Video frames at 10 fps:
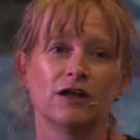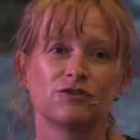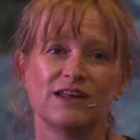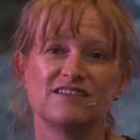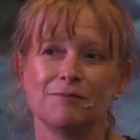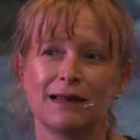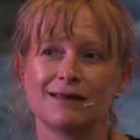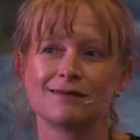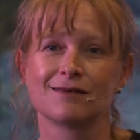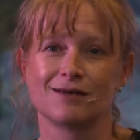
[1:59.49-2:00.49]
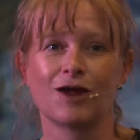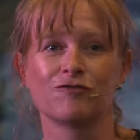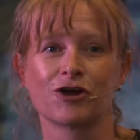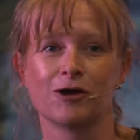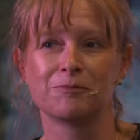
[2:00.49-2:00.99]
a 20 million
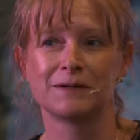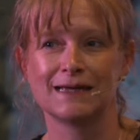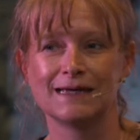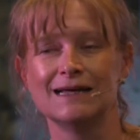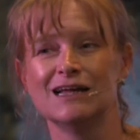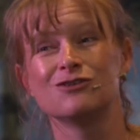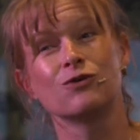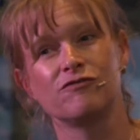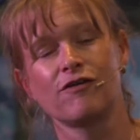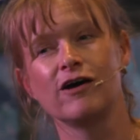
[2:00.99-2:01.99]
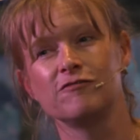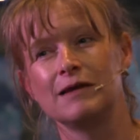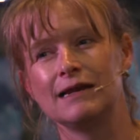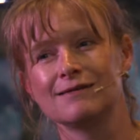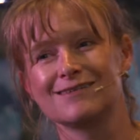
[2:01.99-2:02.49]
turnover company to a 5
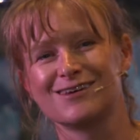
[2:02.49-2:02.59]
million